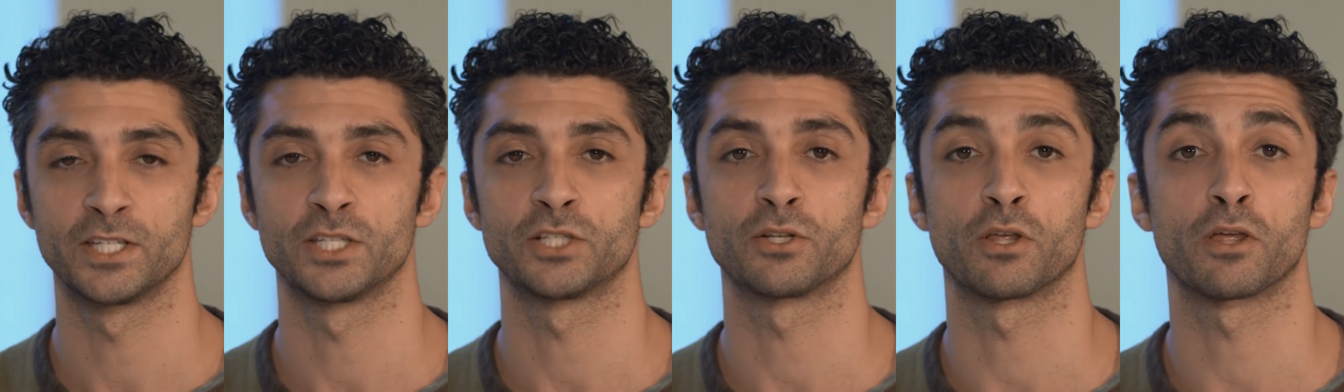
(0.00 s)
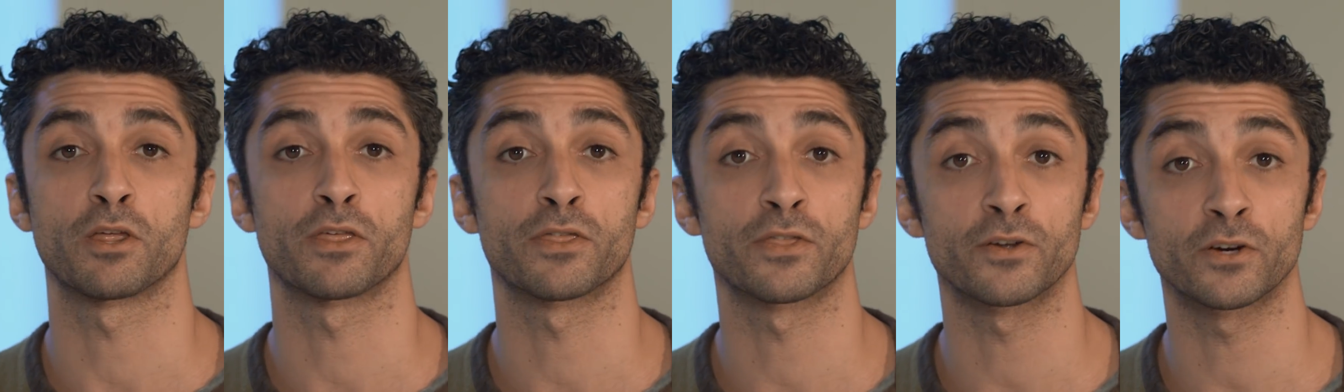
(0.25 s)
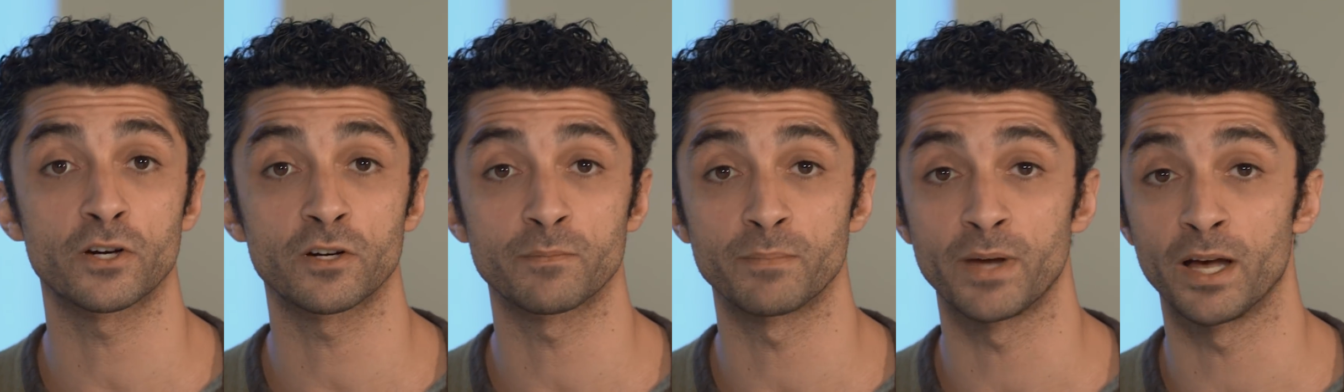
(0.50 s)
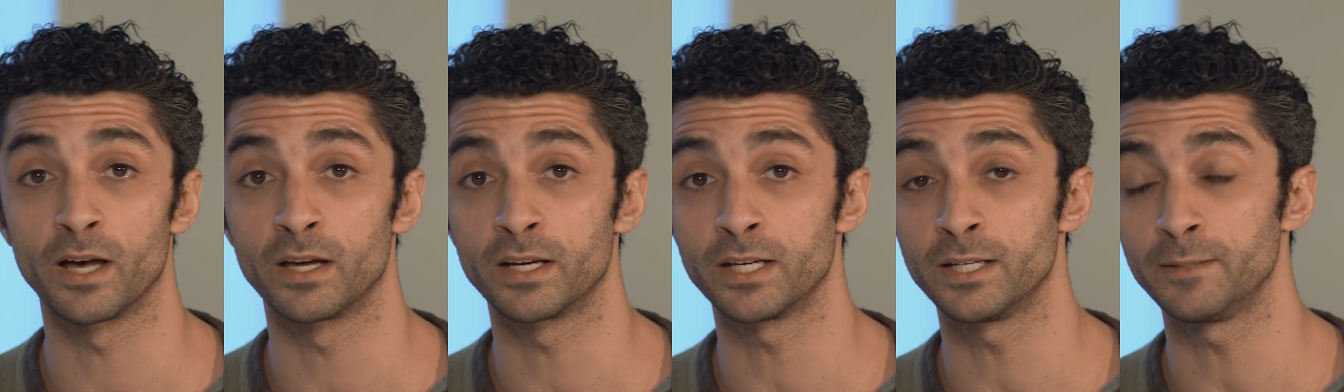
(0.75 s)
So the third
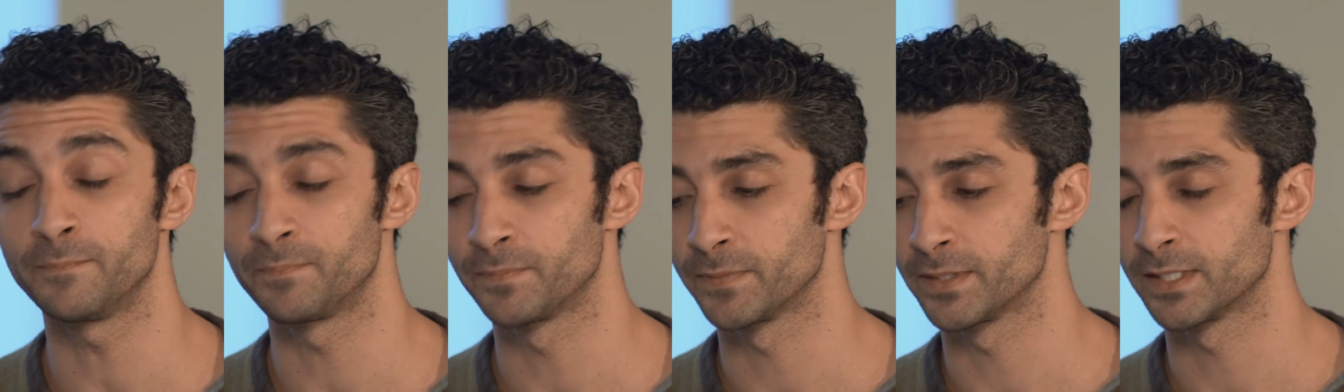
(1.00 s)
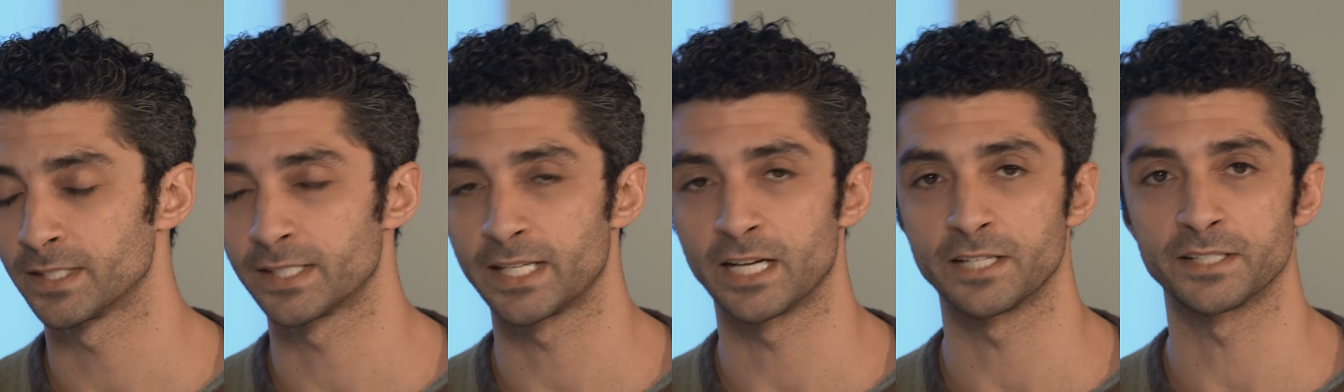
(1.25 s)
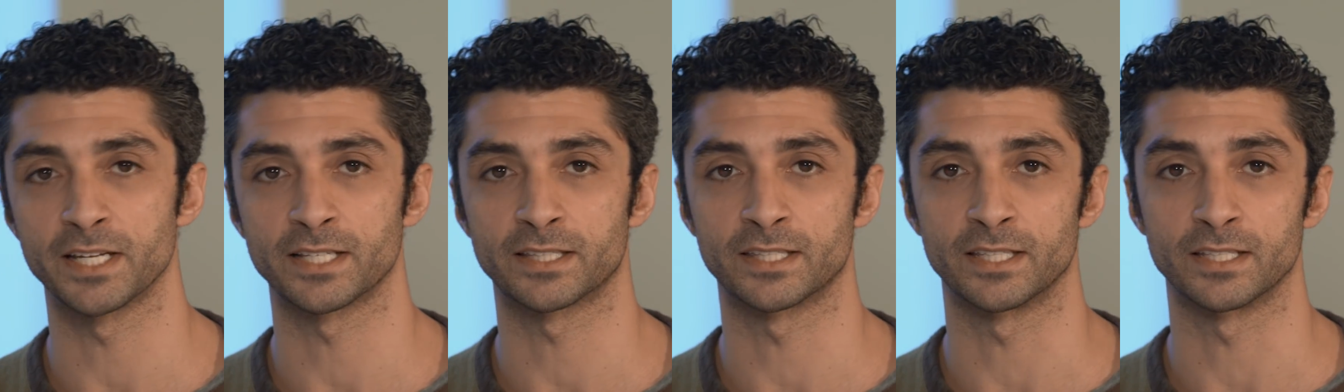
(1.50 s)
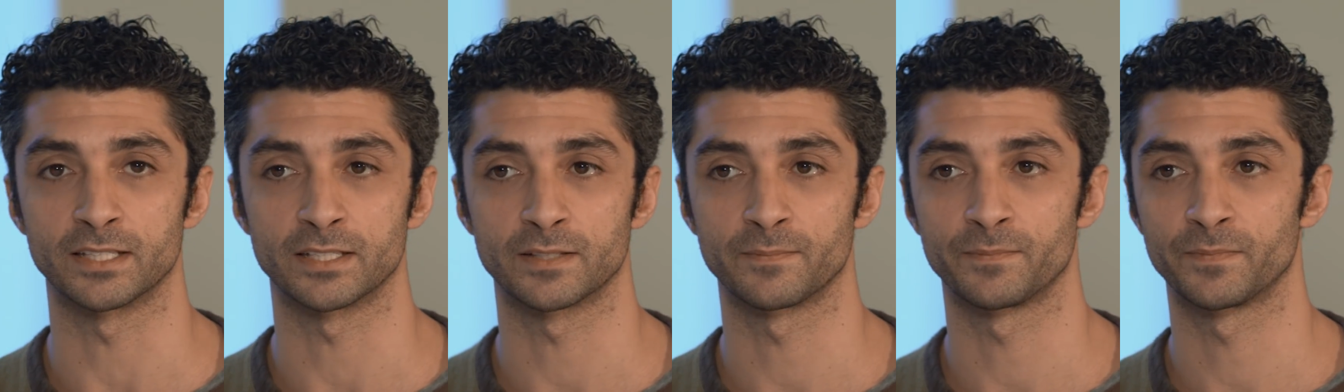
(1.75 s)
melody sounds like
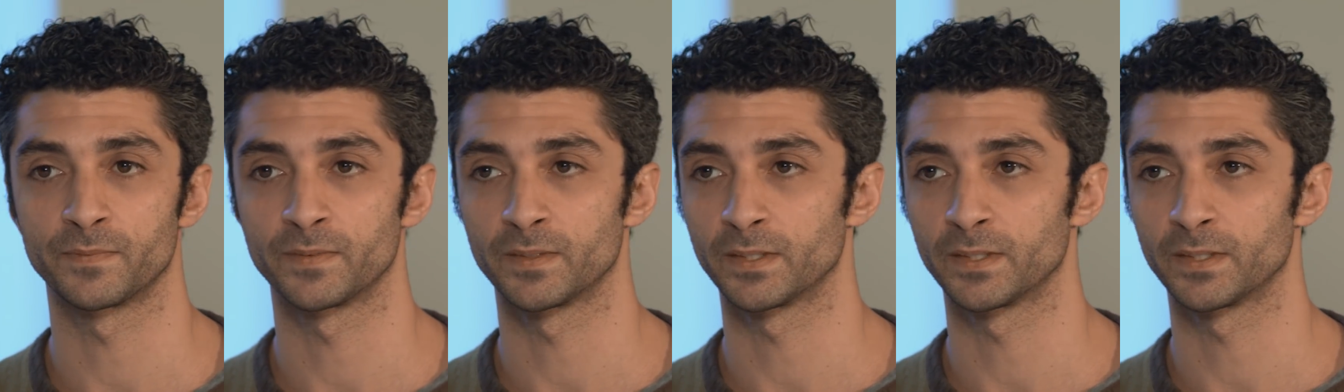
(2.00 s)
this.